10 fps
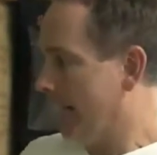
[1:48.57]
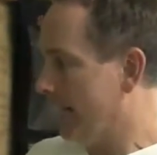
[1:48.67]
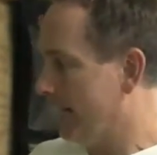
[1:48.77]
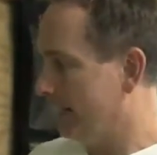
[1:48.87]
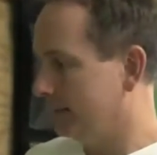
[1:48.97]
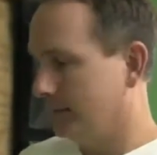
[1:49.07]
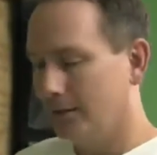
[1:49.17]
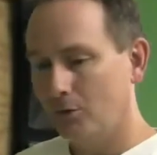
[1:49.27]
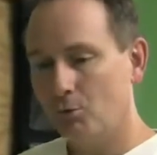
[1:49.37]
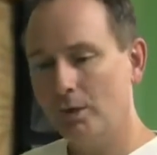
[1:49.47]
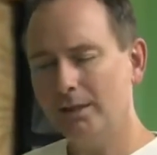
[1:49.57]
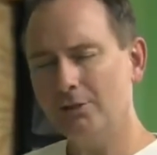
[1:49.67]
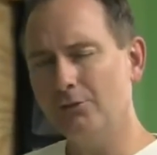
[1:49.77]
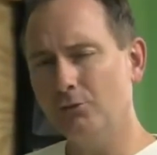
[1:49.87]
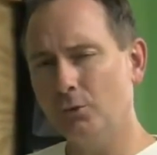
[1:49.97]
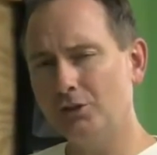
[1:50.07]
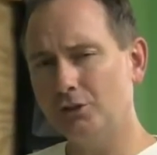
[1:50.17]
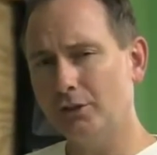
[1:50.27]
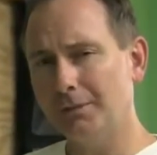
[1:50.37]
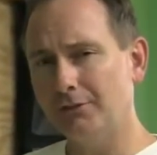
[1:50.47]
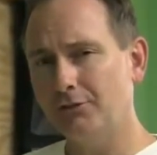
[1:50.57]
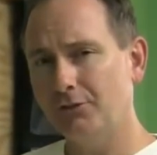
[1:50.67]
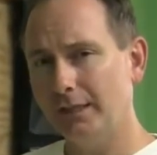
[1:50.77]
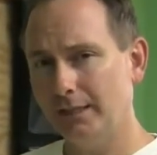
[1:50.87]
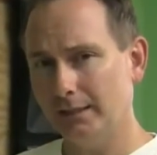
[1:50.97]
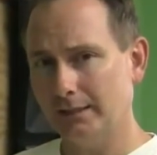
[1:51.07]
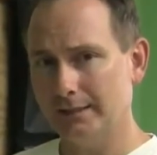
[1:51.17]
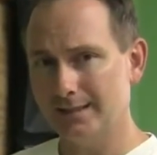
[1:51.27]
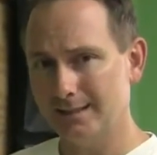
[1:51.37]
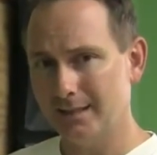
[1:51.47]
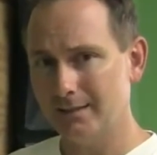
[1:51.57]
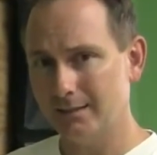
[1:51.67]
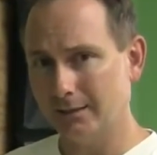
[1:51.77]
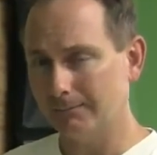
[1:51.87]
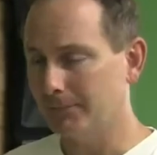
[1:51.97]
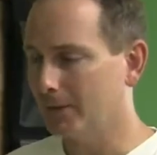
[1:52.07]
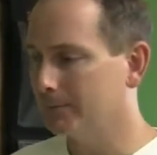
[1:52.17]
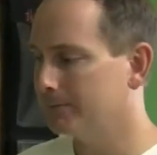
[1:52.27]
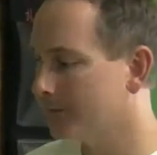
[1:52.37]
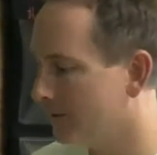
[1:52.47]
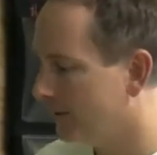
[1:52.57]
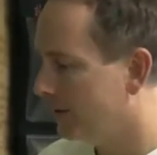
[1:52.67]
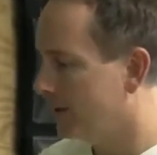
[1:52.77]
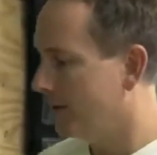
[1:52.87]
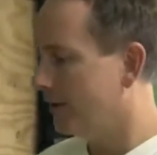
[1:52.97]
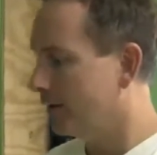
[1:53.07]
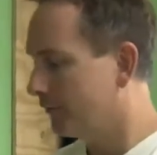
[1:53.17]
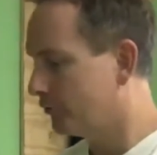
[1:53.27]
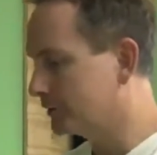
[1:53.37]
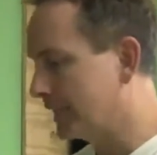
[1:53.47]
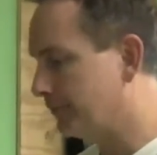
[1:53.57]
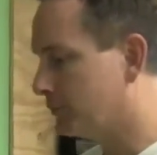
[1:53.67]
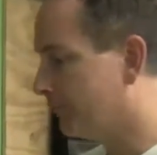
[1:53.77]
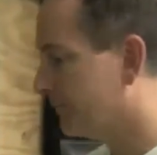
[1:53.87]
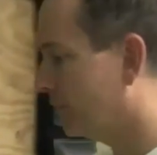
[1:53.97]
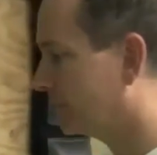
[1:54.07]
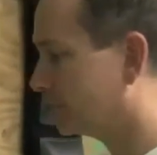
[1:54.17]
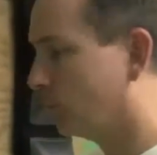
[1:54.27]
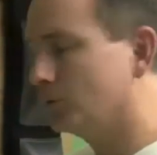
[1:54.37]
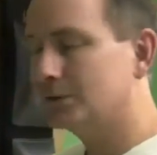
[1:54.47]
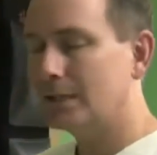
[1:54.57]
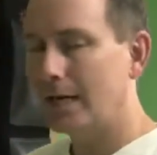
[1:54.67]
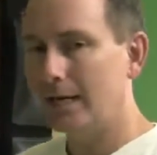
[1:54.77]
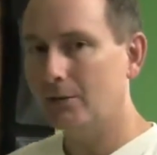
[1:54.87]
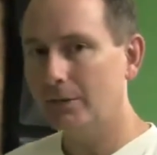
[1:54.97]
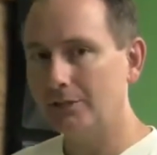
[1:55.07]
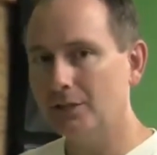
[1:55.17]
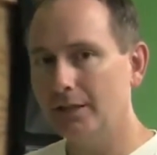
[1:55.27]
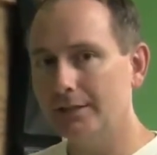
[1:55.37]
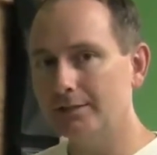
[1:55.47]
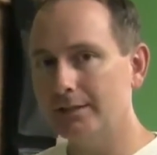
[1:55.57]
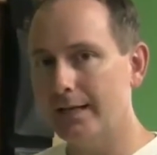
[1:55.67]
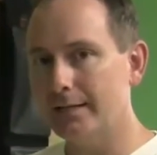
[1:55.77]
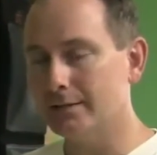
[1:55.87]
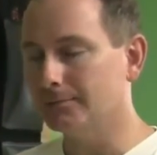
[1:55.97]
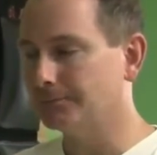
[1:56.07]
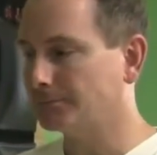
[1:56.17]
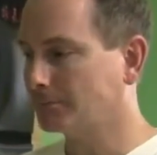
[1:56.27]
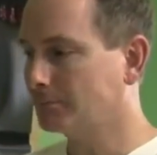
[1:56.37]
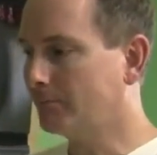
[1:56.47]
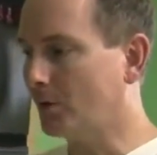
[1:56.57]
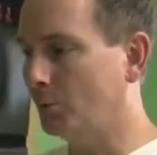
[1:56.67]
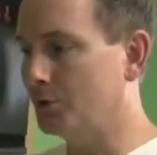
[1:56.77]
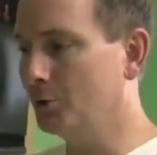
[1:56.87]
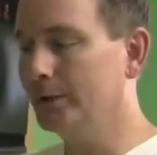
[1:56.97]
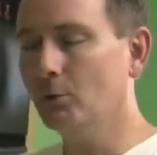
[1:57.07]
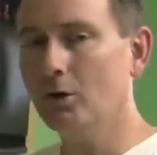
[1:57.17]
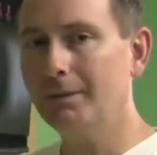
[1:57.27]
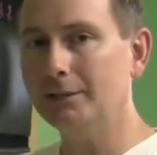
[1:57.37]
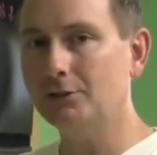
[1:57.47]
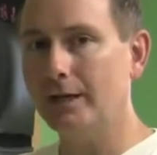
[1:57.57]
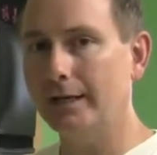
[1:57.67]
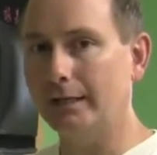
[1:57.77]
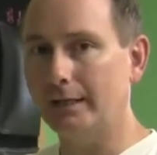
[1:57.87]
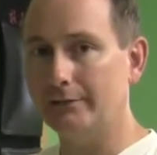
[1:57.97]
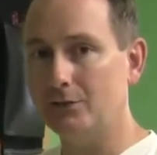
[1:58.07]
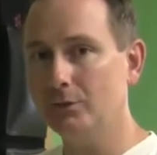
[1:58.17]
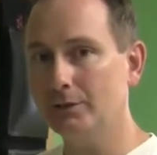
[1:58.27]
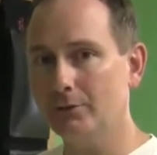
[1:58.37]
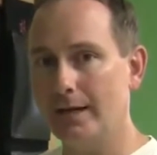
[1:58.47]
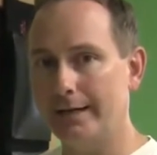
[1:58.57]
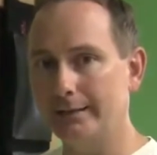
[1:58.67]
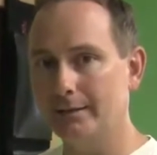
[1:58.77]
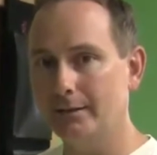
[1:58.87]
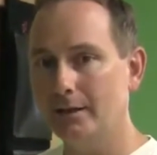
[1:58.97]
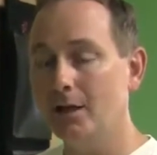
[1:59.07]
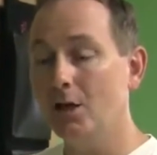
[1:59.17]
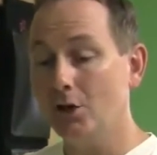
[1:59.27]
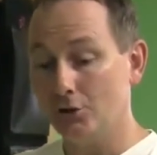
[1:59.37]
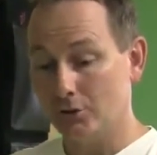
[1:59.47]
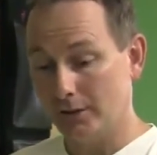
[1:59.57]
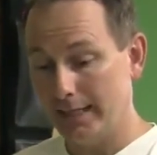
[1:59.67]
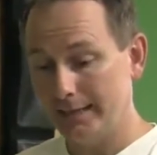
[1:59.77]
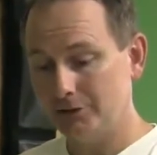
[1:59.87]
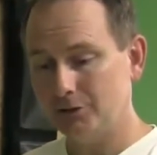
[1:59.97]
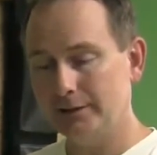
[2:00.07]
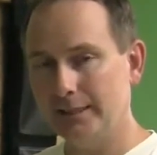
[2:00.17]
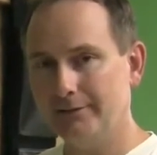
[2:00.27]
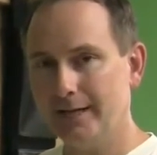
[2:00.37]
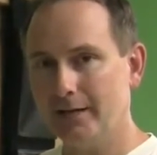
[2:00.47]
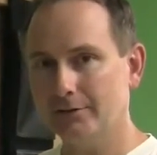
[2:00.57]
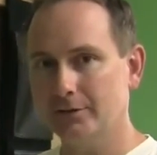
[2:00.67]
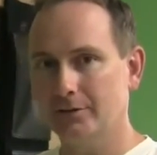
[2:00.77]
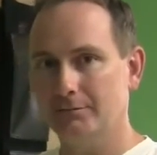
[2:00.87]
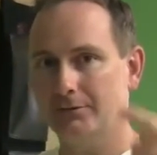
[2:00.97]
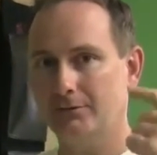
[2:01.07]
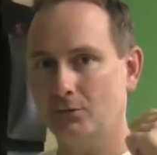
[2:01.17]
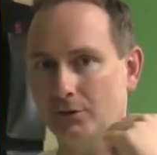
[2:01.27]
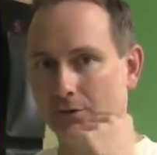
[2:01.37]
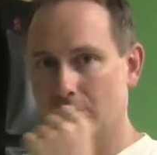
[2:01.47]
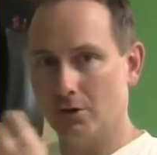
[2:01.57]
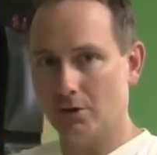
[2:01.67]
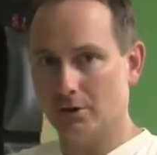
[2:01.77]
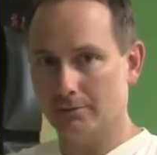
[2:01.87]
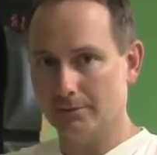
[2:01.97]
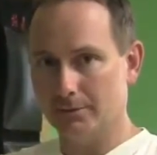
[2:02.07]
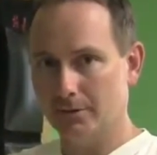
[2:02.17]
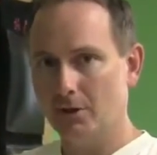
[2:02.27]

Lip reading: and what you're going to be feeling and sensing. For example, there is an old saying in Wing Chun that says, when doing the wall bag training, if doing it right, your legs should give out before your arms.